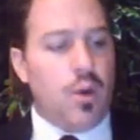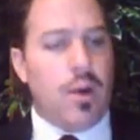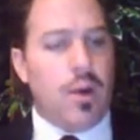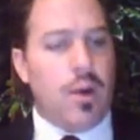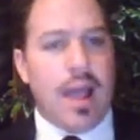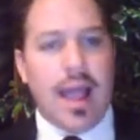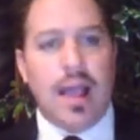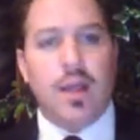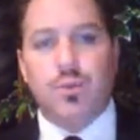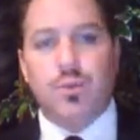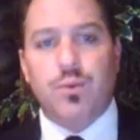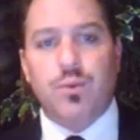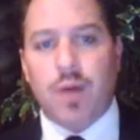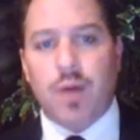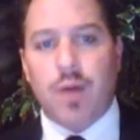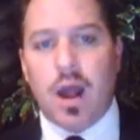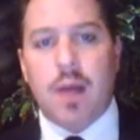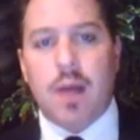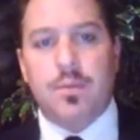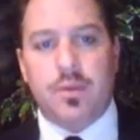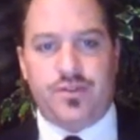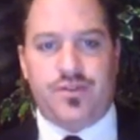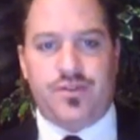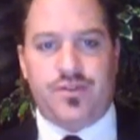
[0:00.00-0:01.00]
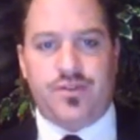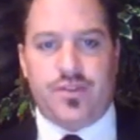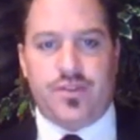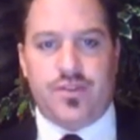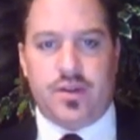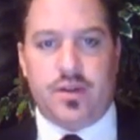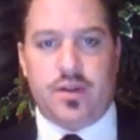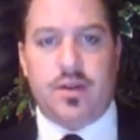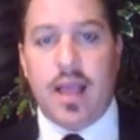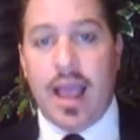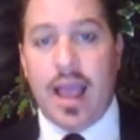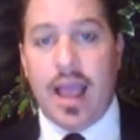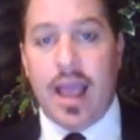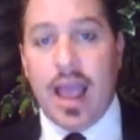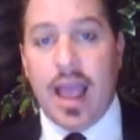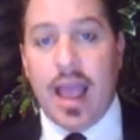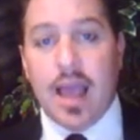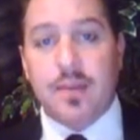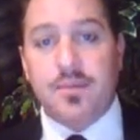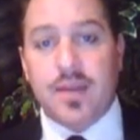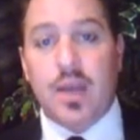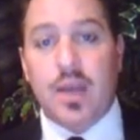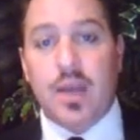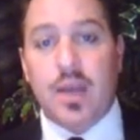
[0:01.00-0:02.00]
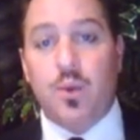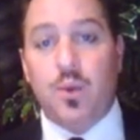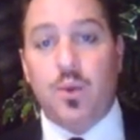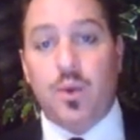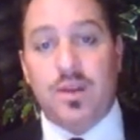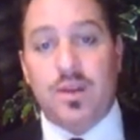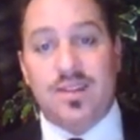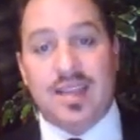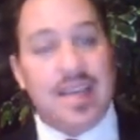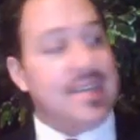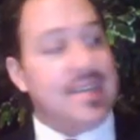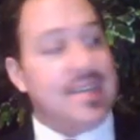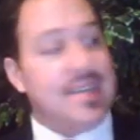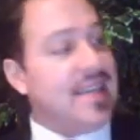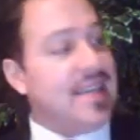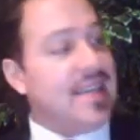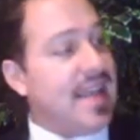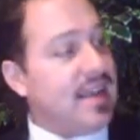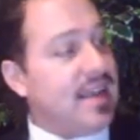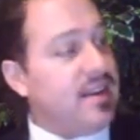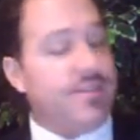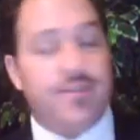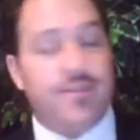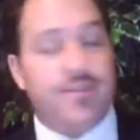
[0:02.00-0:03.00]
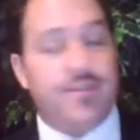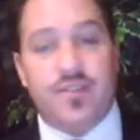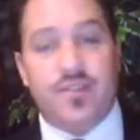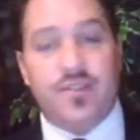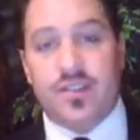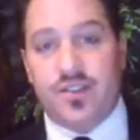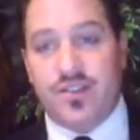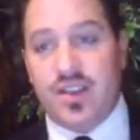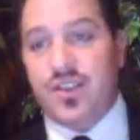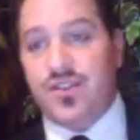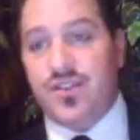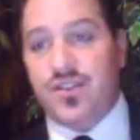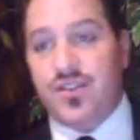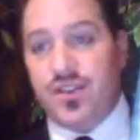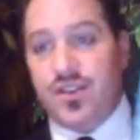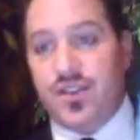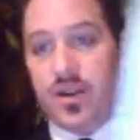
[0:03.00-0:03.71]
Rollo A. Robinson, MD, was the attendant